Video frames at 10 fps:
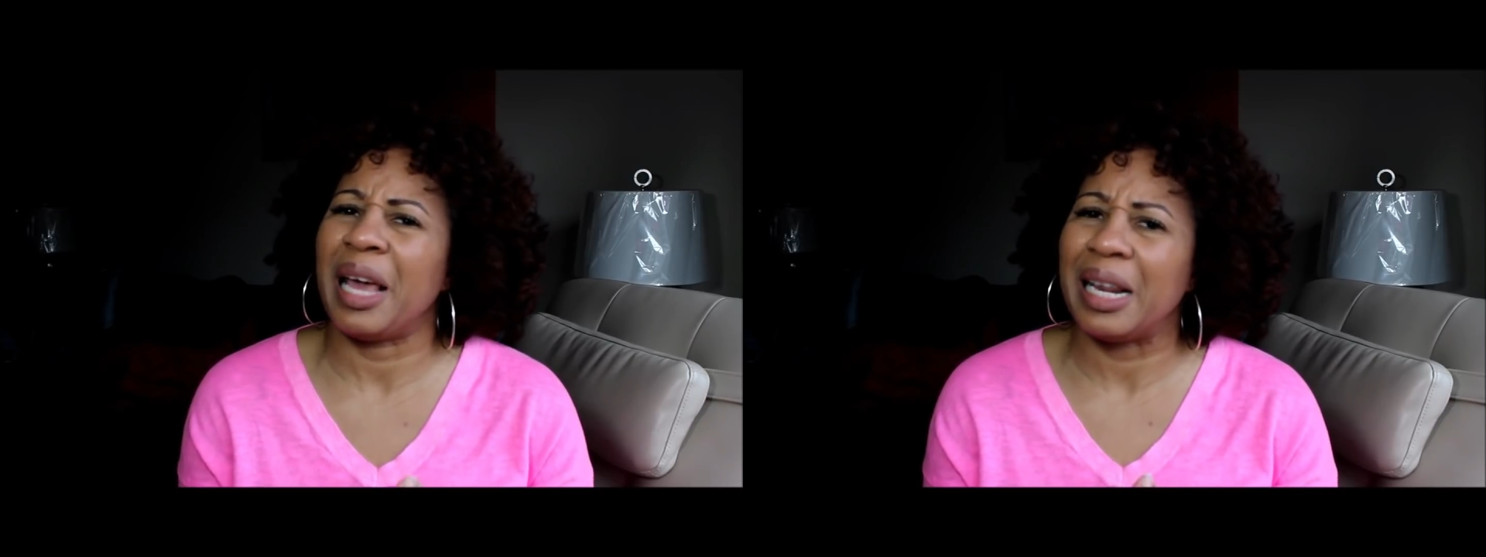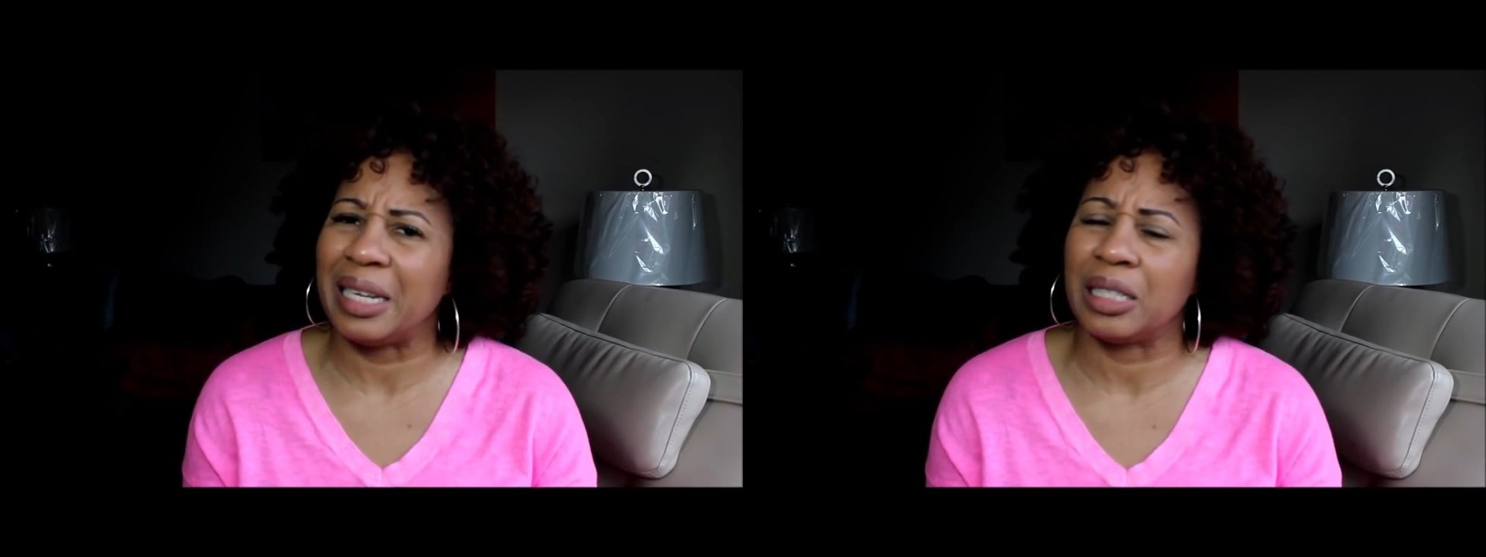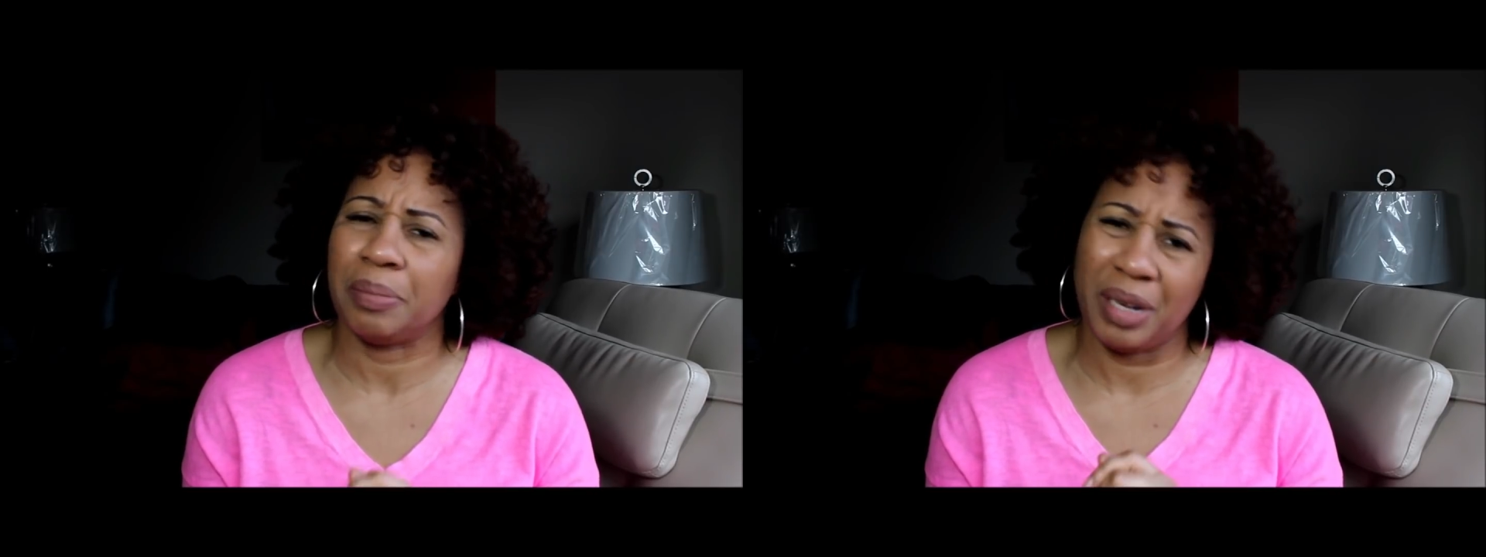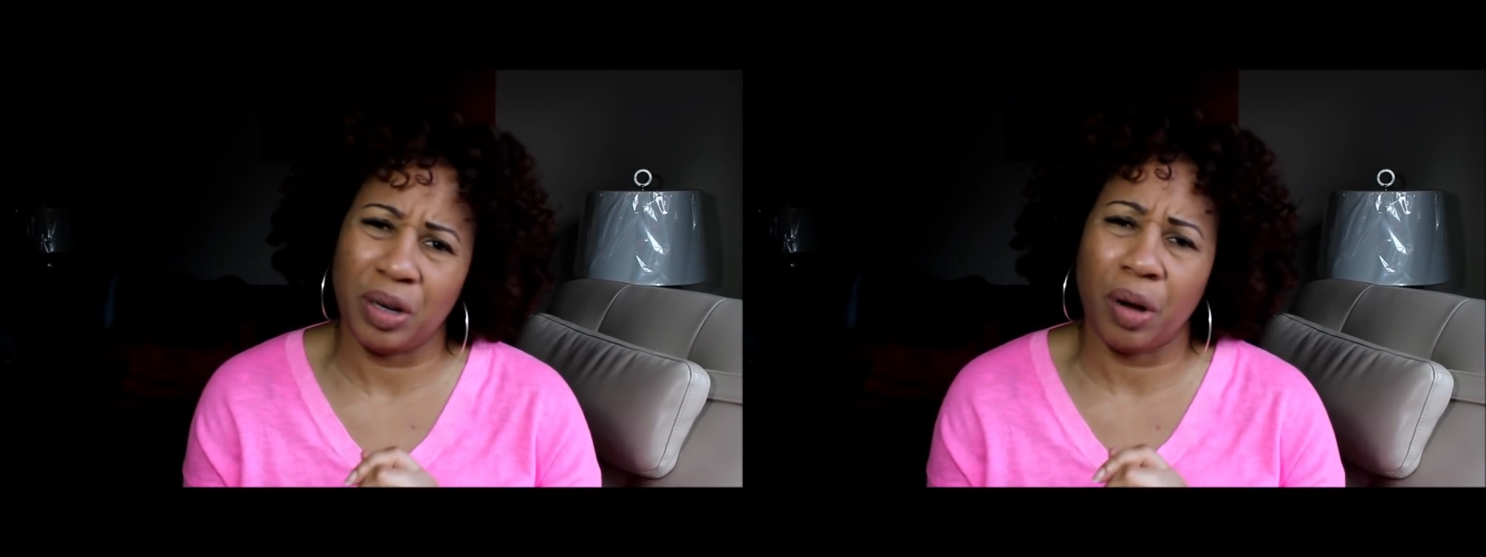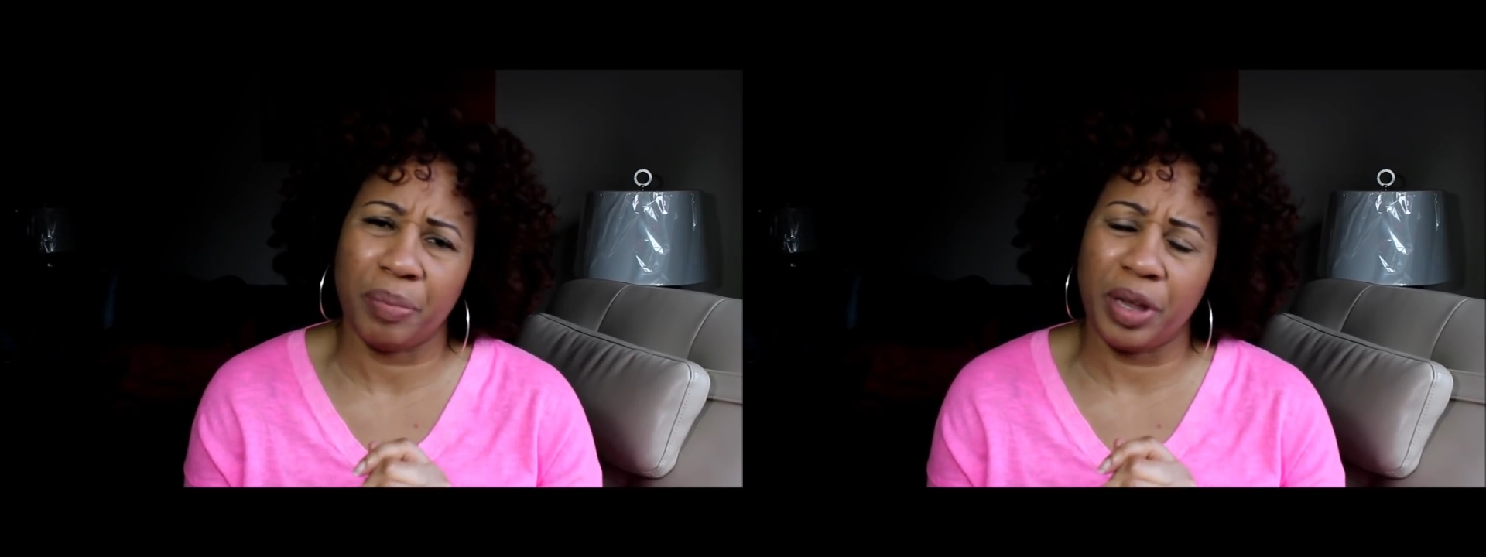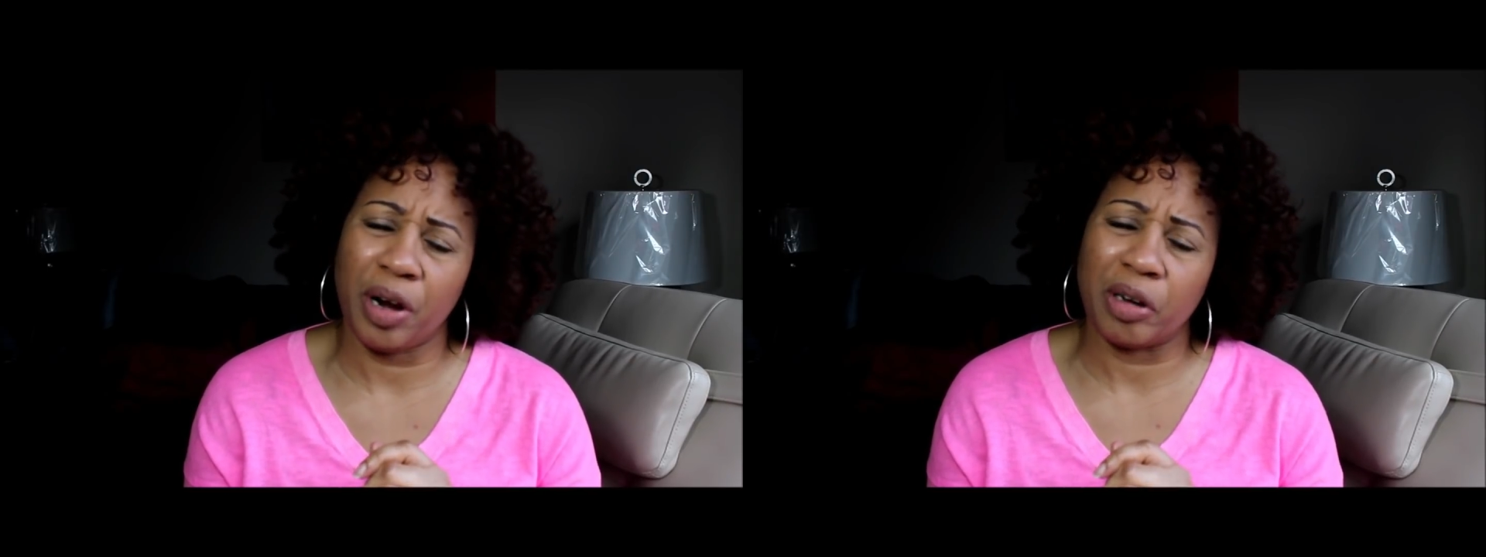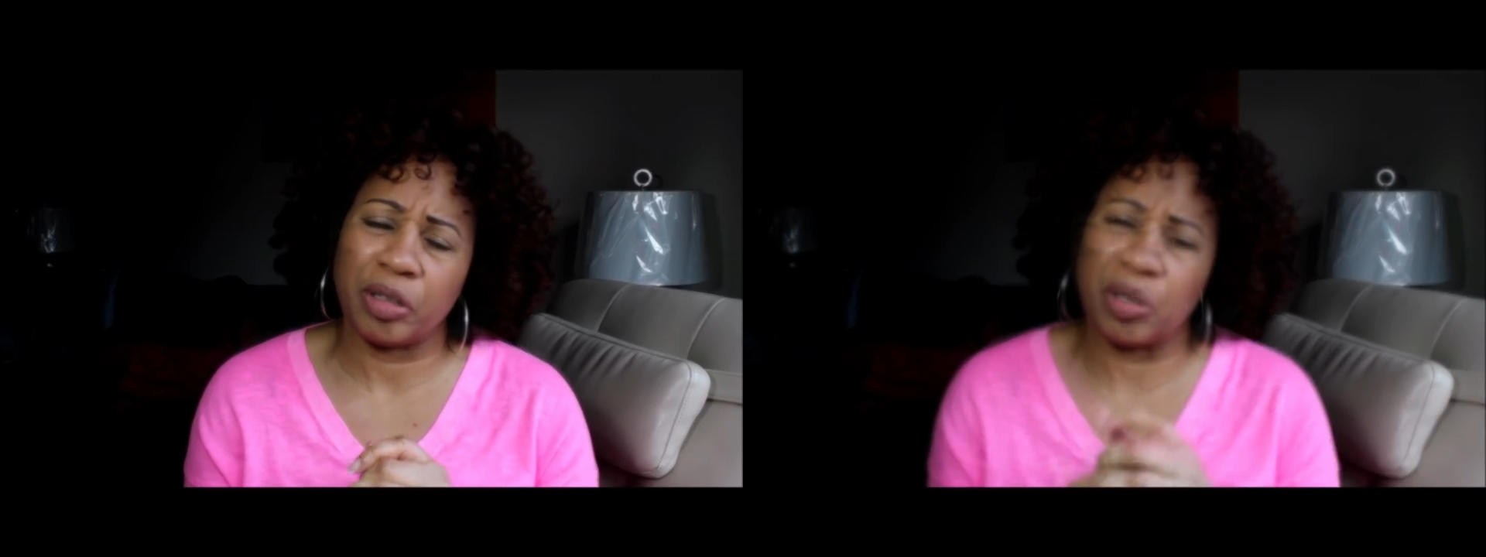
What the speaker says: be a little bit up there.